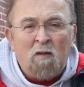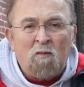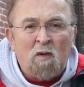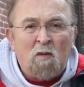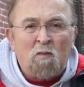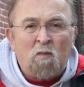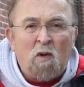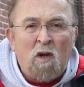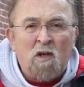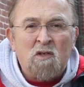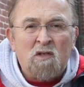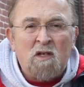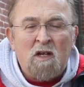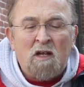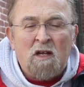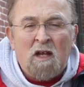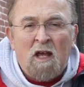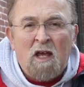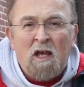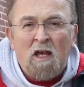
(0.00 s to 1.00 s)
But
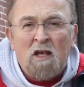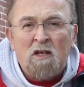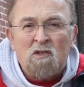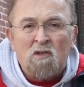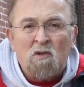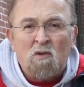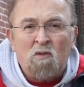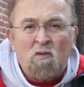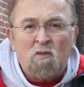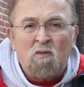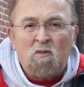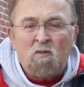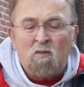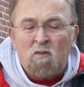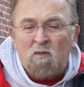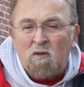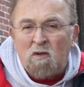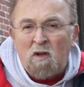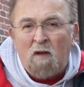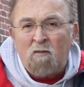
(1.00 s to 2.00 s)
President Hayes, who
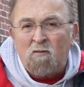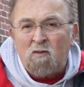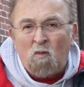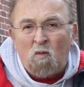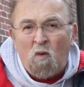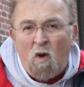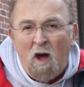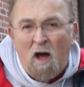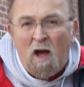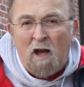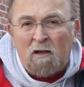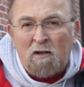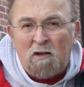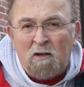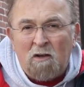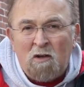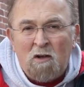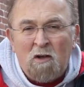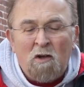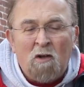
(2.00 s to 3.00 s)
loved to
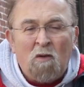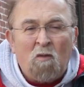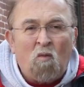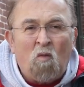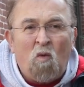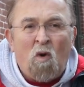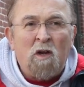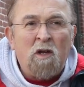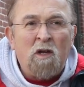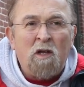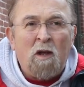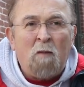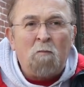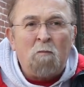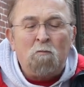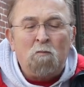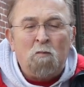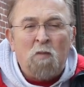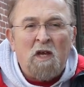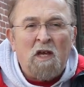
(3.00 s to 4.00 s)
walk, wanted a
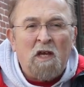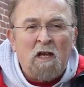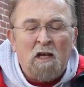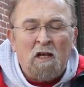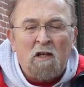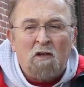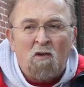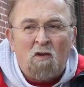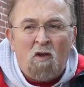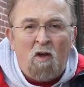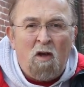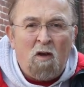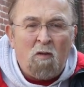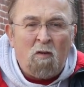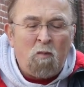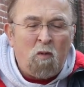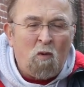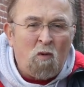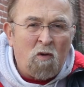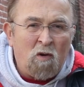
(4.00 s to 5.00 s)
big,
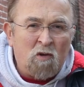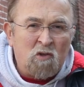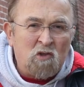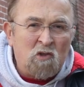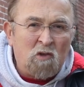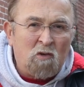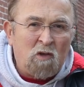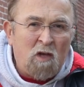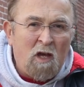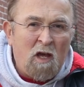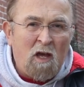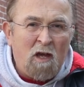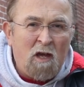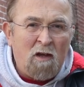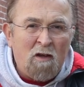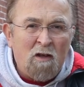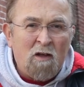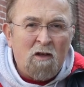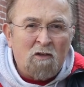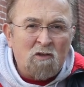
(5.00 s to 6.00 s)
long porch, okay?
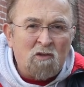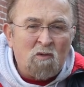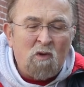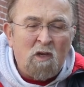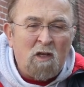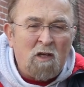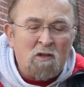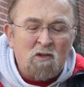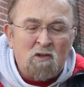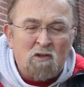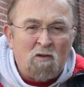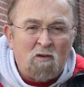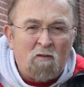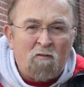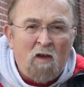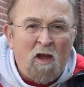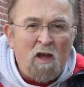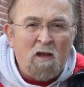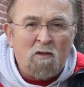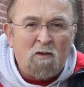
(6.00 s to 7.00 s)
So he could
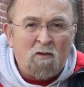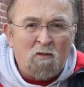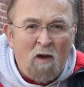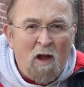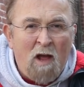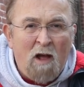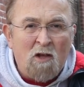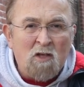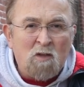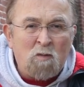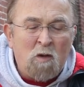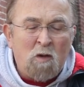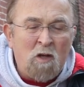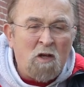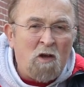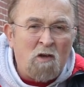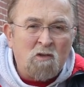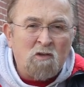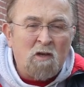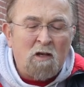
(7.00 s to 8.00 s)
survey the grounds, but he
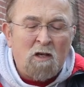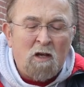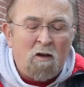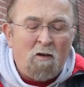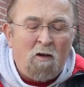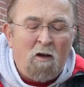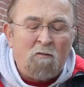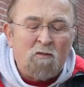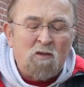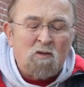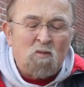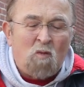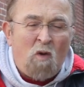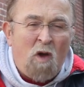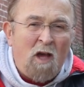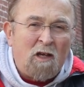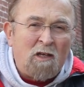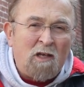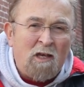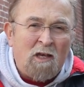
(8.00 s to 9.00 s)
also got all of his
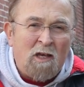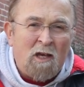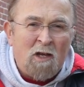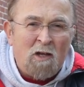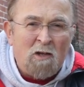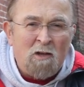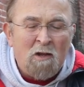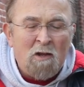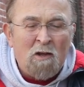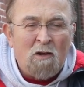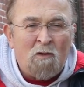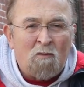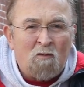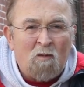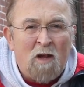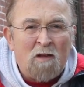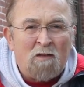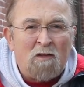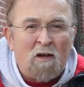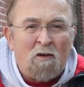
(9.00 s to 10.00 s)
walking in
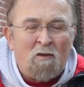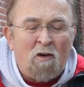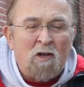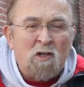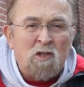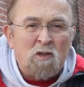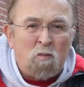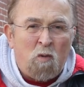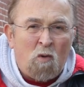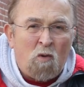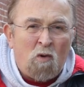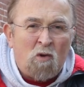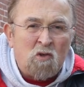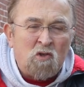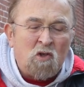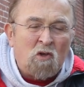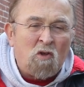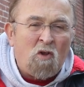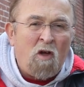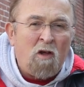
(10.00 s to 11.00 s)
right there on his
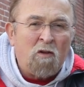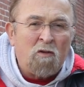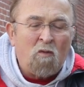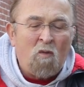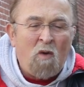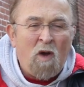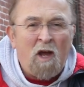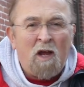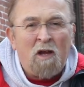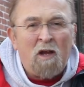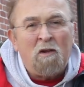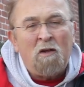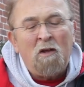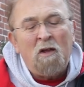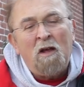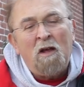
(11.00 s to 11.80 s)
porch along the way.